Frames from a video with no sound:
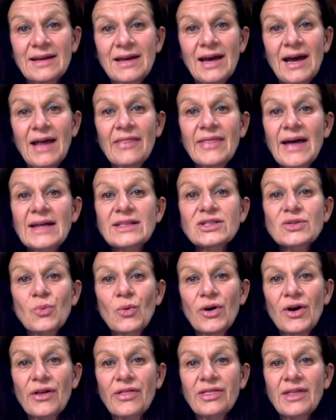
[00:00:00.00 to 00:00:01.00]
And that's
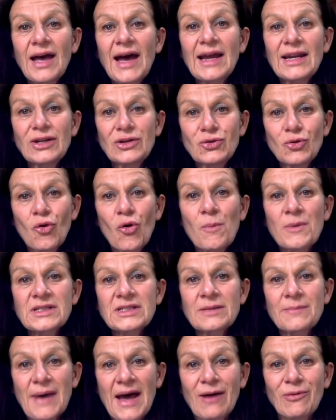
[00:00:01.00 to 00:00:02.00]
worth an enormous
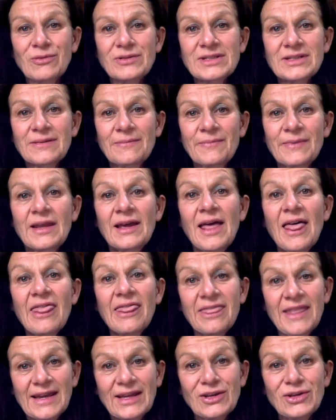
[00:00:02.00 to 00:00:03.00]
amount.
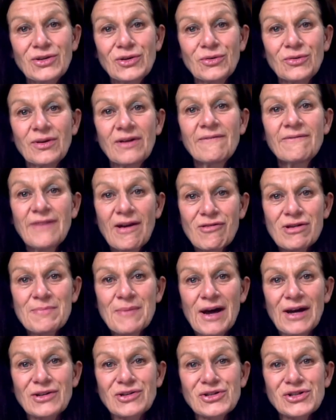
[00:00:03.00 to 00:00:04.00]
Thank you very
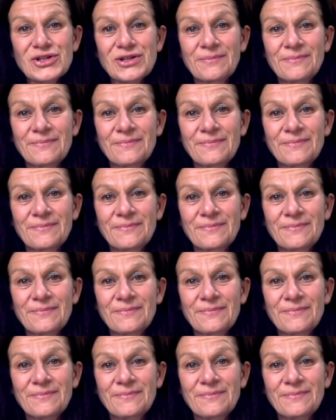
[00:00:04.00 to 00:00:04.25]
much.